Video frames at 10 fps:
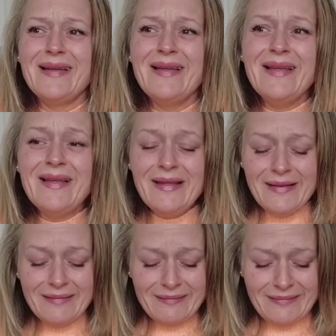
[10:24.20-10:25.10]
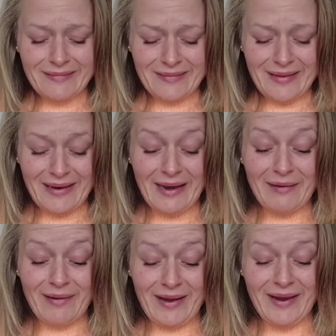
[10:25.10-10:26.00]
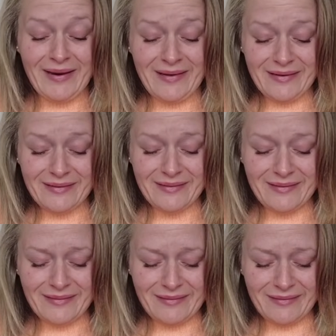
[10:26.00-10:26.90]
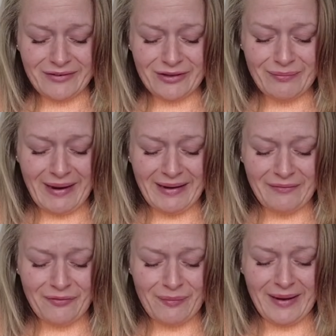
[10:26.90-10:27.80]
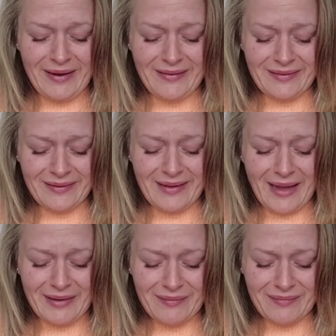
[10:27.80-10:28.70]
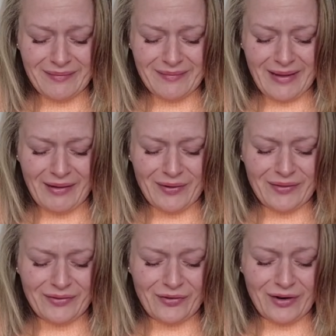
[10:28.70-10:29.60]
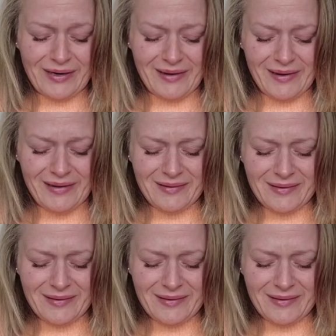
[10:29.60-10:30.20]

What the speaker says: And anyway, she waited for me to get out of the toilet.